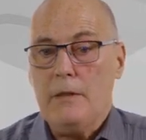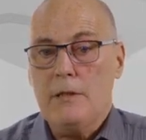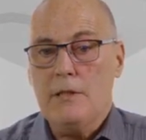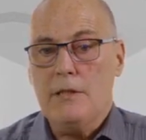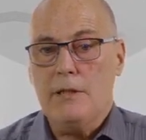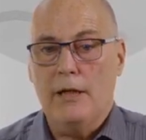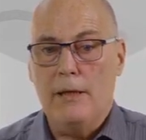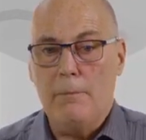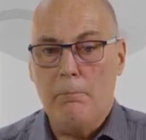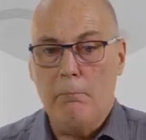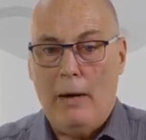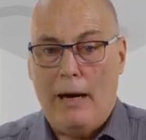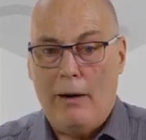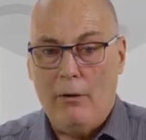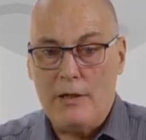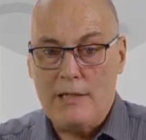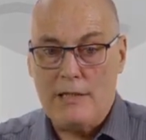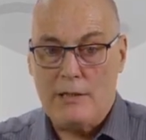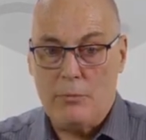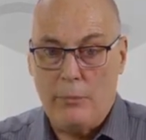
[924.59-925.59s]
So a
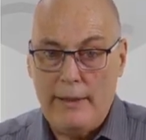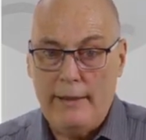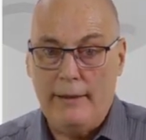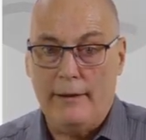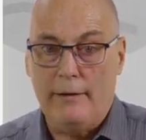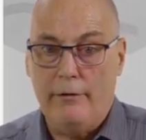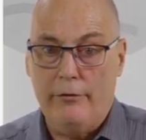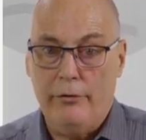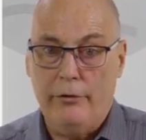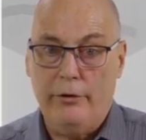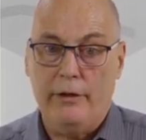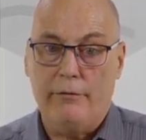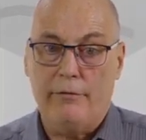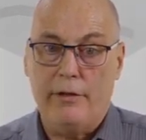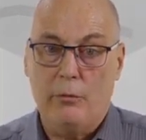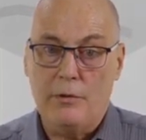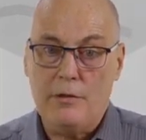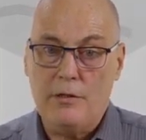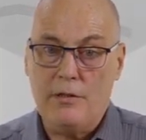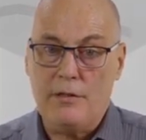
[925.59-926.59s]
power swing, in theory, if
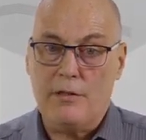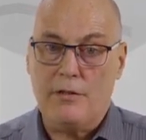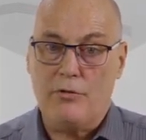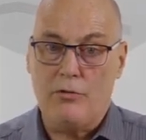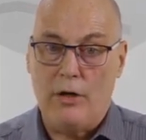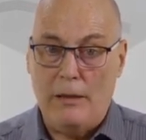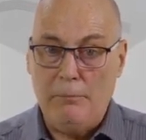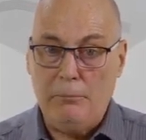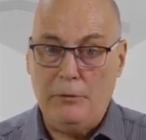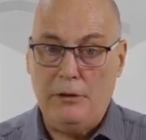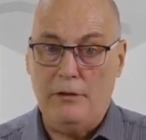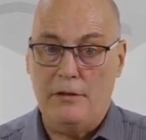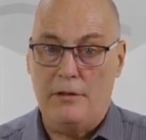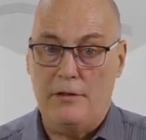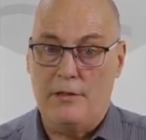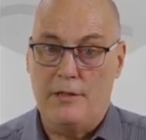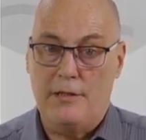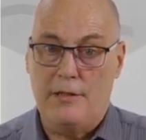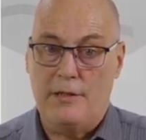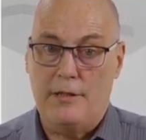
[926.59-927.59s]
there was a disruption in the
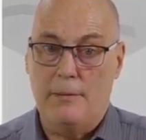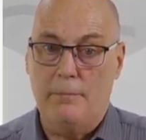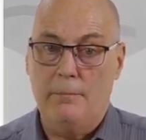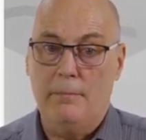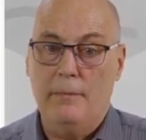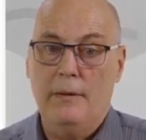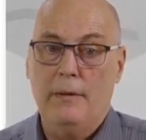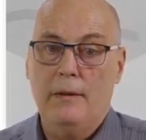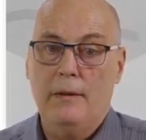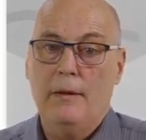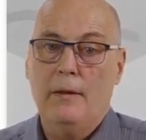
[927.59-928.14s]
system,